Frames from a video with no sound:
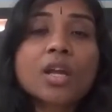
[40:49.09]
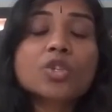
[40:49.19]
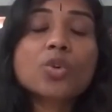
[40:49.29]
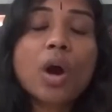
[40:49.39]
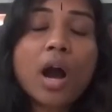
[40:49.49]

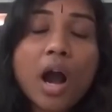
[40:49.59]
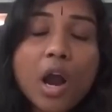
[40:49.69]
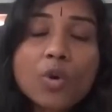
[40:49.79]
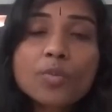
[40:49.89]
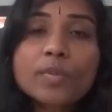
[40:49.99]
So
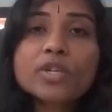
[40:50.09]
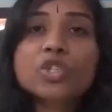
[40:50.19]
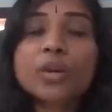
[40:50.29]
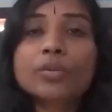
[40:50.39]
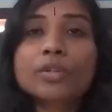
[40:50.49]
how
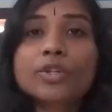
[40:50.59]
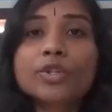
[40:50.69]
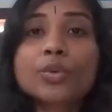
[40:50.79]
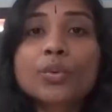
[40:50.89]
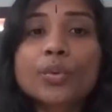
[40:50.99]
much ever
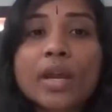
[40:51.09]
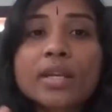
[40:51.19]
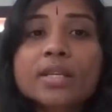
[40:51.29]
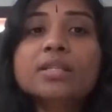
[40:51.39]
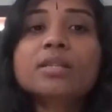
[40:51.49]
you
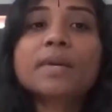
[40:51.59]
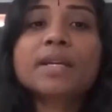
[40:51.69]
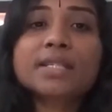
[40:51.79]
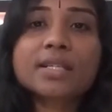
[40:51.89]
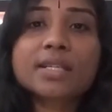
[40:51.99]
run in the
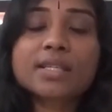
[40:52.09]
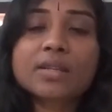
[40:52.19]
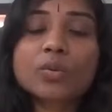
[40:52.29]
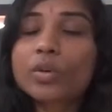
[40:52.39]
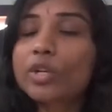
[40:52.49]

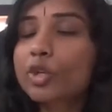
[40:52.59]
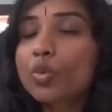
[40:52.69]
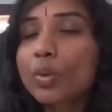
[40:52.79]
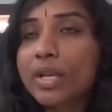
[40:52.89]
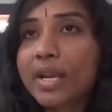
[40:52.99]
materialistic world,
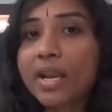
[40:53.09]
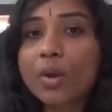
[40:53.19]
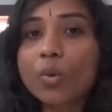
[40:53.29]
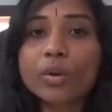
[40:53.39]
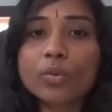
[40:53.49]
you will
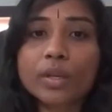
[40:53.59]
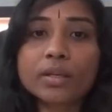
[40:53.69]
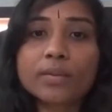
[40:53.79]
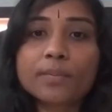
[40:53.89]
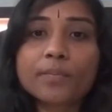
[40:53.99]
never
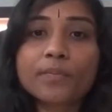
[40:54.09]
win.